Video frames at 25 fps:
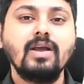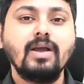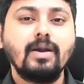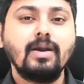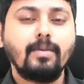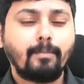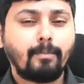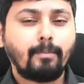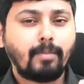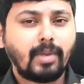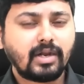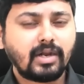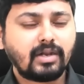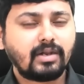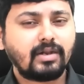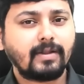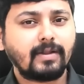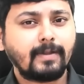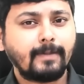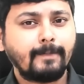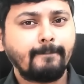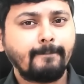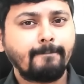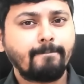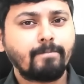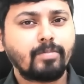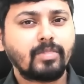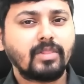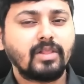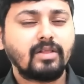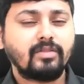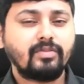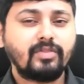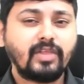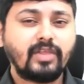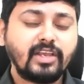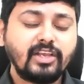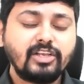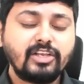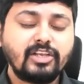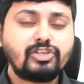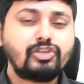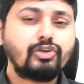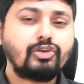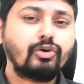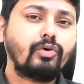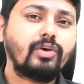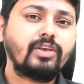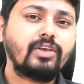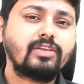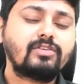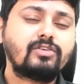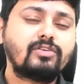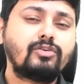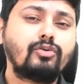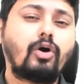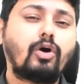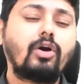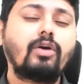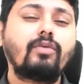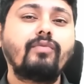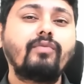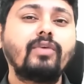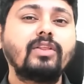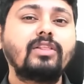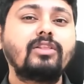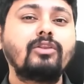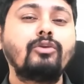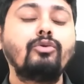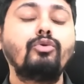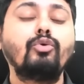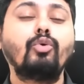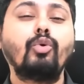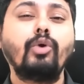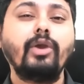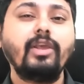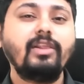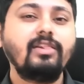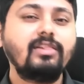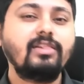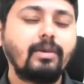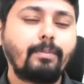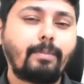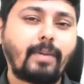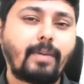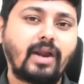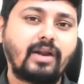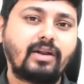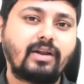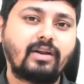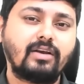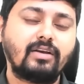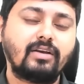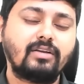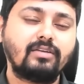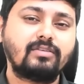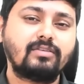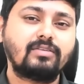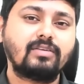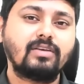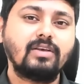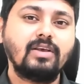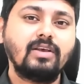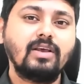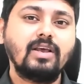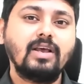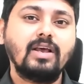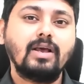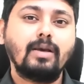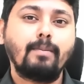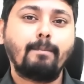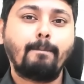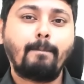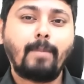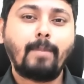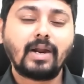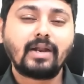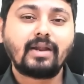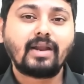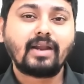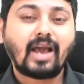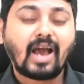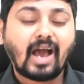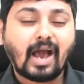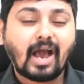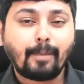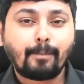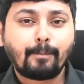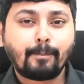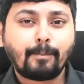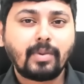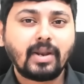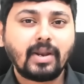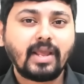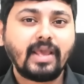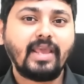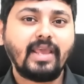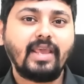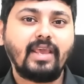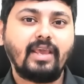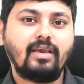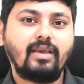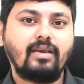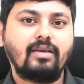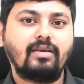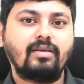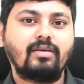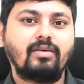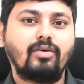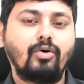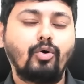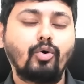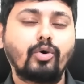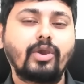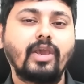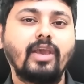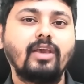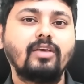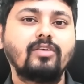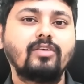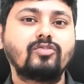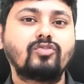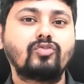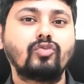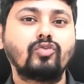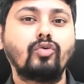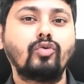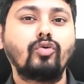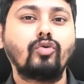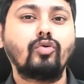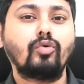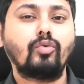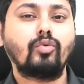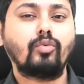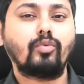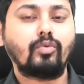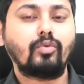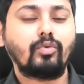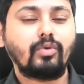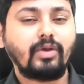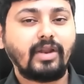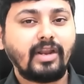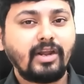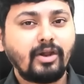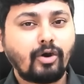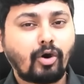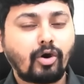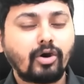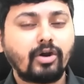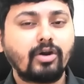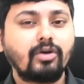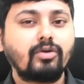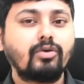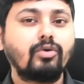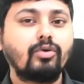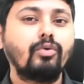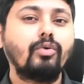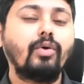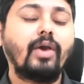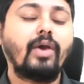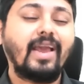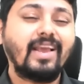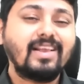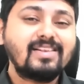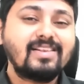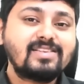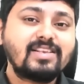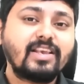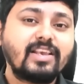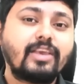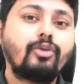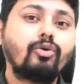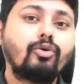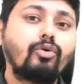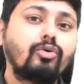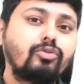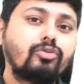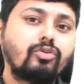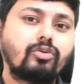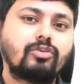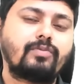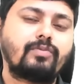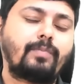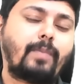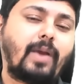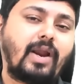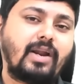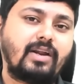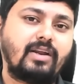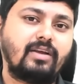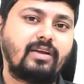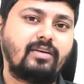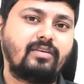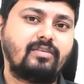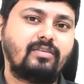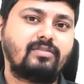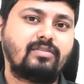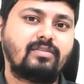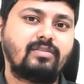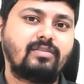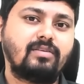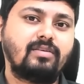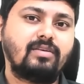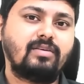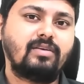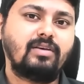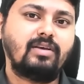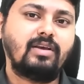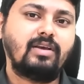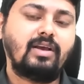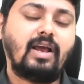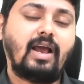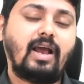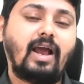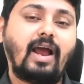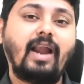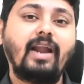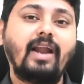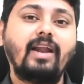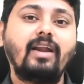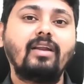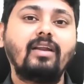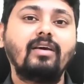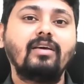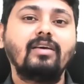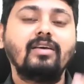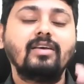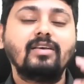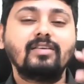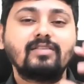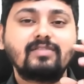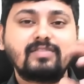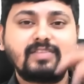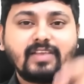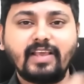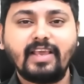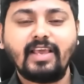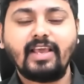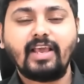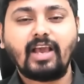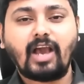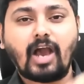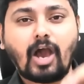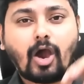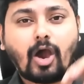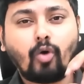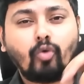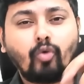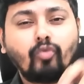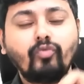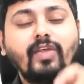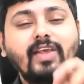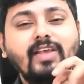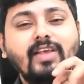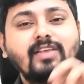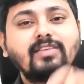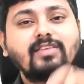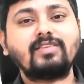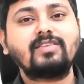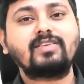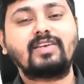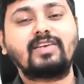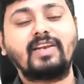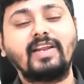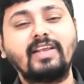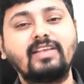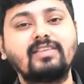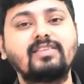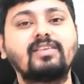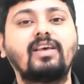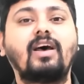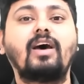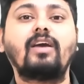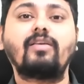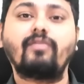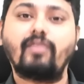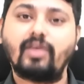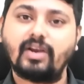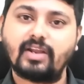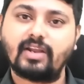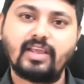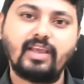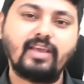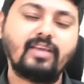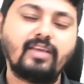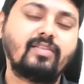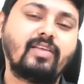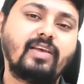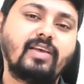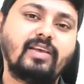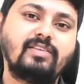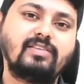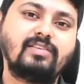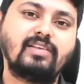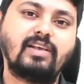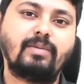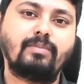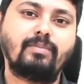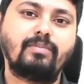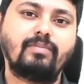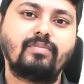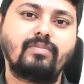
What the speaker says: But the issue is not with knowing the patterns, but applying. Okay, so in order to execute those patterns and see how these tricks are working in the exam,